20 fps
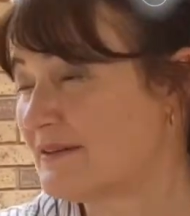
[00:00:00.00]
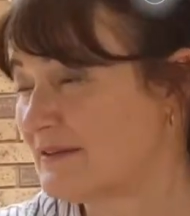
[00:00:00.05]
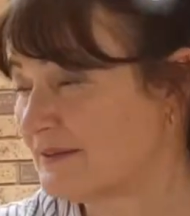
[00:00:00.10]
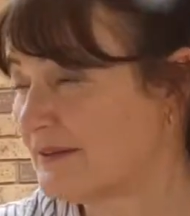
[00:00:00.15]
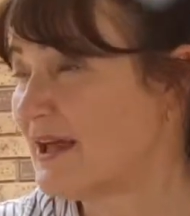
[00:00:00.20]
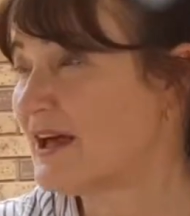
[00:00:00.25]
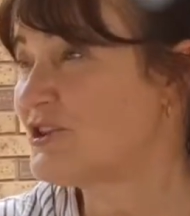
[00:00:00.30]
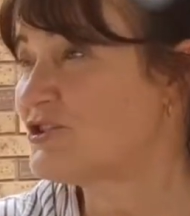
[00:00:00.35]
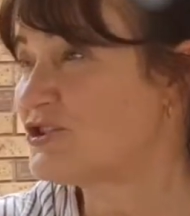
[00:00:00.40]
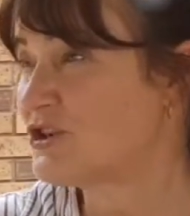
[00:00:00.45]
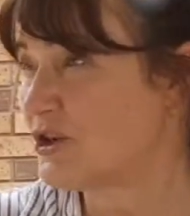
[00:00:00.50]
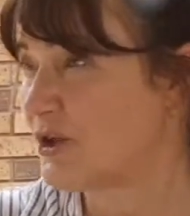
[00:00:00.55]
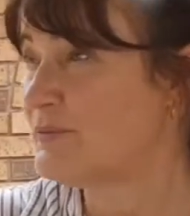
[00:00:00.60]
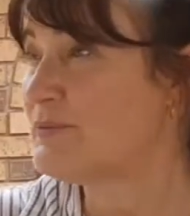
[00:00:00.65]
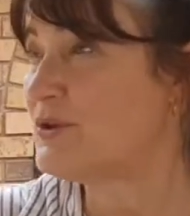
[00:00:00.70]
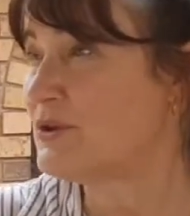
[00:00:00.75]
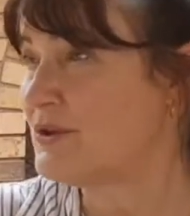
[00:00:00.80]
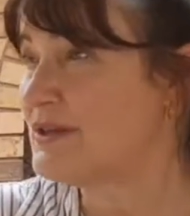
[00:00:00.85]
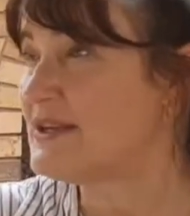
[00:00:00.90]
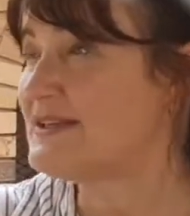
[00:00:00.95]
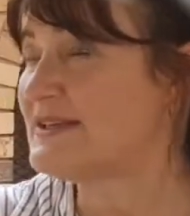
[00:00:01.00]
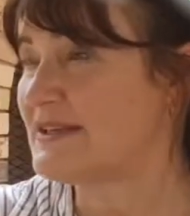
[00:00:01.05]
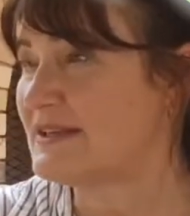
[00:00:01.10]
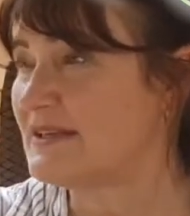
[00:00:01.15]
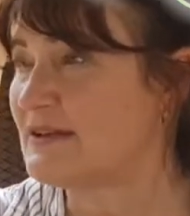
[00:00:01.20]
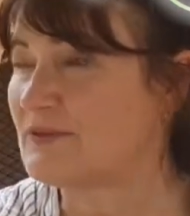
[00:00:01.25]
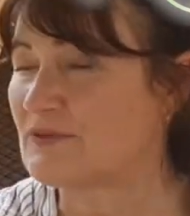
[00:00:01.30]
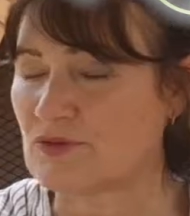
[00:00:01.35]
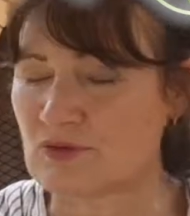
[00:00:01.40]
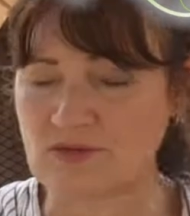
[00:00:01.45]
larger community
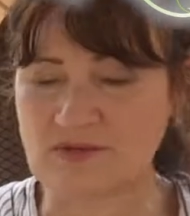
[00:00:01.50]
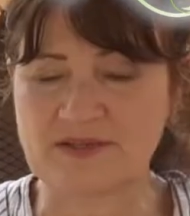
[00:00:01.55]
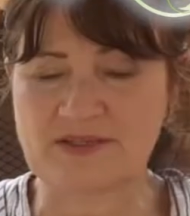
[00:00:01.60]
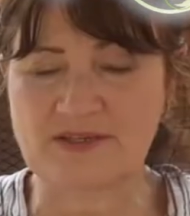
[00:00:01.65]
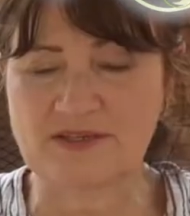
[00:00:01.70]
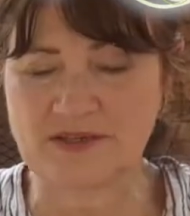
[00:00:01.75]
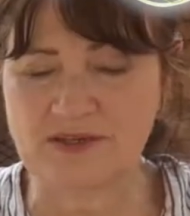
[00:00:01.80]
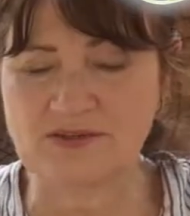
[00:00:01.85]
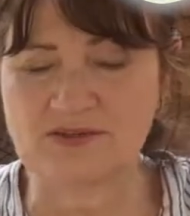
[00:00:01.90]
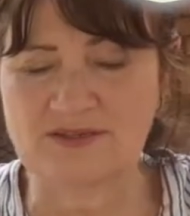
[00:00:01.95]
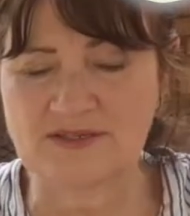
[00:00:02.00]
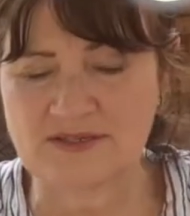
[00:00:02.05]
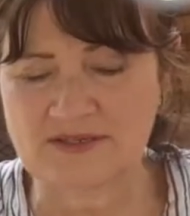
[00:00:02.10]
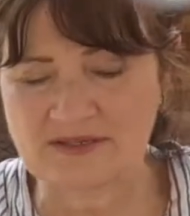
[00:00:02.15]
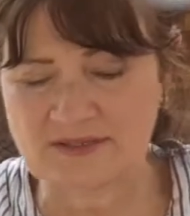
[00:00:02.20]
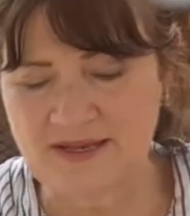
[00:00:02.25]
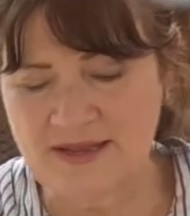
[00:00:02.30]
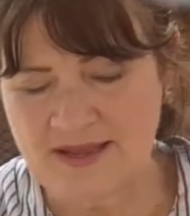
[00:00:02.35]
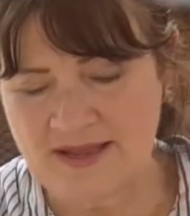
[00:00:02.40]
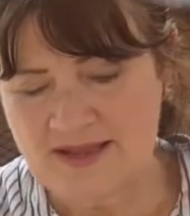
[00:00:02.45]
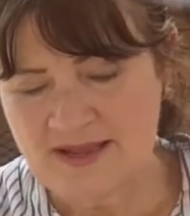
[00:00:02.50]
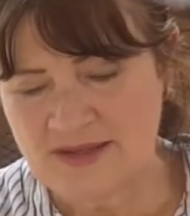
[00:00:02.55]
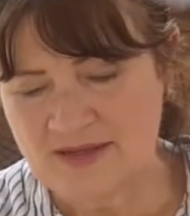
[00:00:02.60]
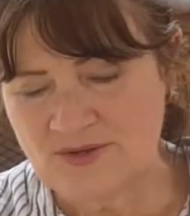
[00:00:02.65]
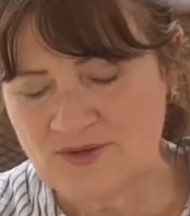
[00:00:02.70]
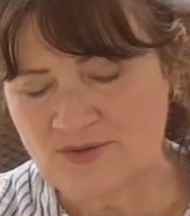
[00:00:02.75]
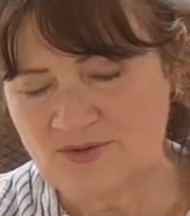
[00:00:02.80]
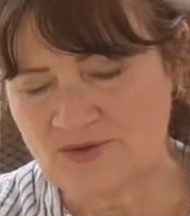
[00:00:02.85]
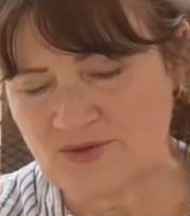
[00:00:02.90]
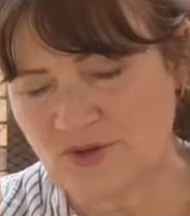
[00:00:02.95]
of coccidiosis.
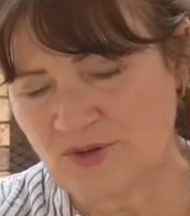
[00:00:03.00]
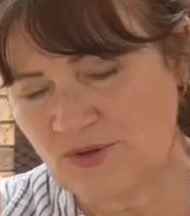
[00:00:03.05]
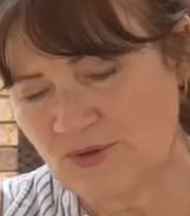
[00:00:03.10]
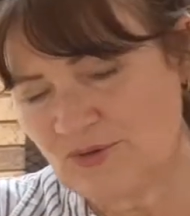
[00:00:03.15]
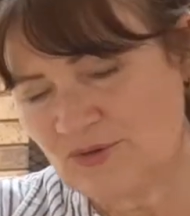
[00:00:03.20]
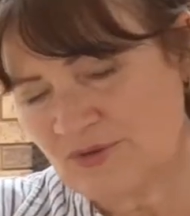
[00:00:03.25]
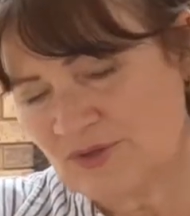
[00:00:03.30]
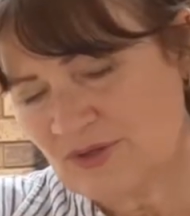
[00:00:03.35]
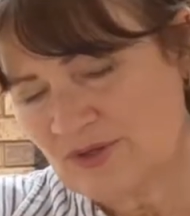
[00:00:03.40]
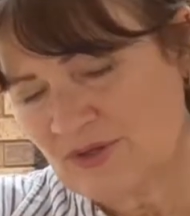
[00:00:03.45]
So